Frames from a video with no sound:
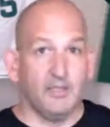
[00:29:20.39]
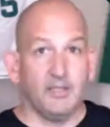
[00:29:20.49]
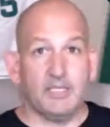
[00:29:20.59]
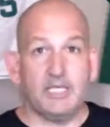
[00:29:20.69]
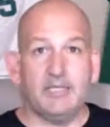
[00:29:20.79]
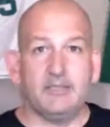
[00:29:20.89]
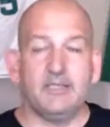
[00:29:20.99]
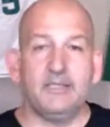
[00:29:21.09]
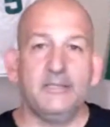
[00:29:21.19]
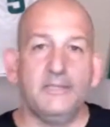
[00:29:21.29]

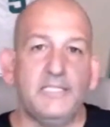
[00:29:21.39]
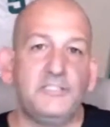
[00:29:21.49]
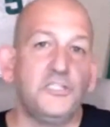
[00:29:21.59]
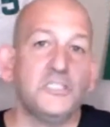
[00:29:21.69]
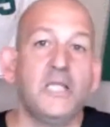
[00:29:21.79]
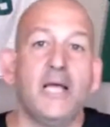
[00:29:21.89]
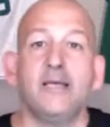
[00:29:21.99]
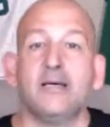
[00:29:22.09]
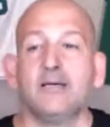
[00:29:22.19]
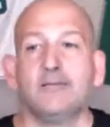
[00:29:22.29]
It's just
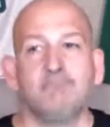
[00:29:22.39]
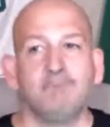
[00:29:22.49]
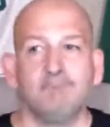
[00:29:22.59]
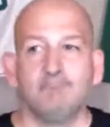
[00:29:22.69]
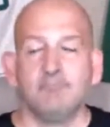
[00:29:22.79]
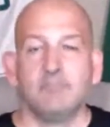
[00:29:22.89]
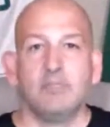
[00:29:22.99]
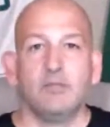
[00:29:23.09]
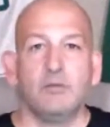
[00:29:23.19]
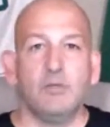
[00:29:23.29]
like
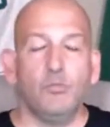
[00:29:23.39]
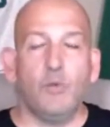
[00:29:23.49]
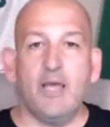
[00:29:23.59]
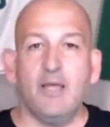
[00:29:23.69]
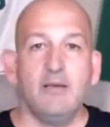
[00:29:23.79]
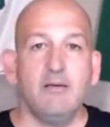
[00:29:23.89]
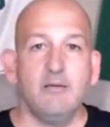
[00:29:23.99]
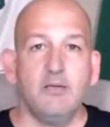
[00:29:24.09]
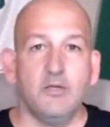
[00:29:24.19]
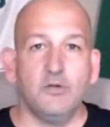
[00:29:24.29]
when
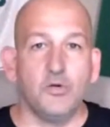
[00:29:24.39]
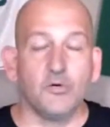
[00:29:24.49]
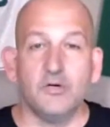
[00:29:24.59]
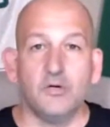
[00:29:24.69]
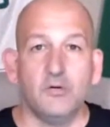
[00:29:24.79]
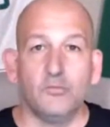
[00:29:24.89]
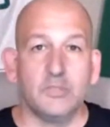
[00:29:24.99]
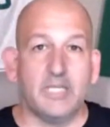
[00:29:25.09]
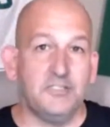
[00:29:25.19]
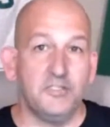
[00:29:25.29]
you're in a
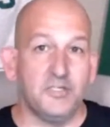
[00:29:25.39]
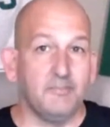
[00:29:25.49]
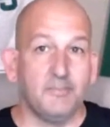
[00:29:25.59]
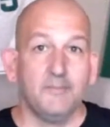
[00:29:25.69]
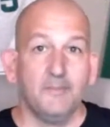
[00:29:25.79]
relationship.